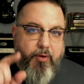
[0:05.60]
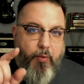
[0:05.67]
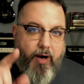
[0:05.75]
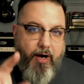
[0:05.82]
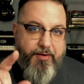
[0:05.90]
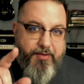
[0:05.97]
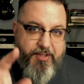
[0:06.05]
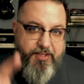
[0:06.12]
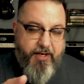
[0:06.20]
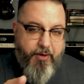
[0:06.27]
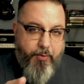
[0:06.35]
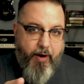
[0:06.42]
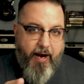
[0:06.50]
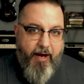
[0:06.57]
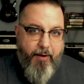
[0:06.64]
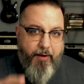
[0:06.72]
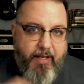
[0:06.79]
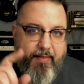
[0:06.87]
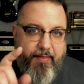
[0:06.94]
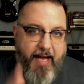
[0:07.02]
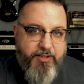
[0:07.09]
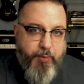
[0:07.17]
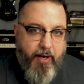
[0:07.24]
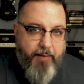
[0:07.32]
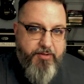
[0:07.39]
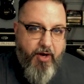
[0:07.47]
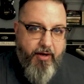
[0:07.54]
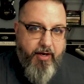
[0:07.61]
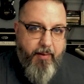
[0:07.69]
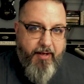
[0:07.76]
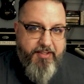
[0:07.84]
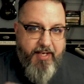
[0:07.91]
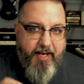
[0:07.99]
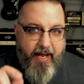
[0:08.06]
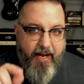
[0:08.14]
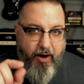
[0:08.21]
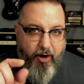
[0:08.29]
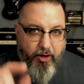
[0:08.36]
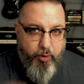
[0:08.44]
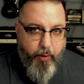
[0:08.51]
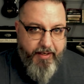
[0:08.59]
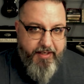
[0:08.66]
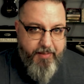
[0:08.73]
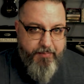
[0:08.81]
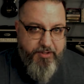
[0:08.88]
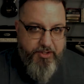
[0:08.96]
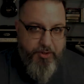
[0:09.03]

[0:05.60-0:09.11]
Well, stick around. That's what I'm talking about today on Quick Tips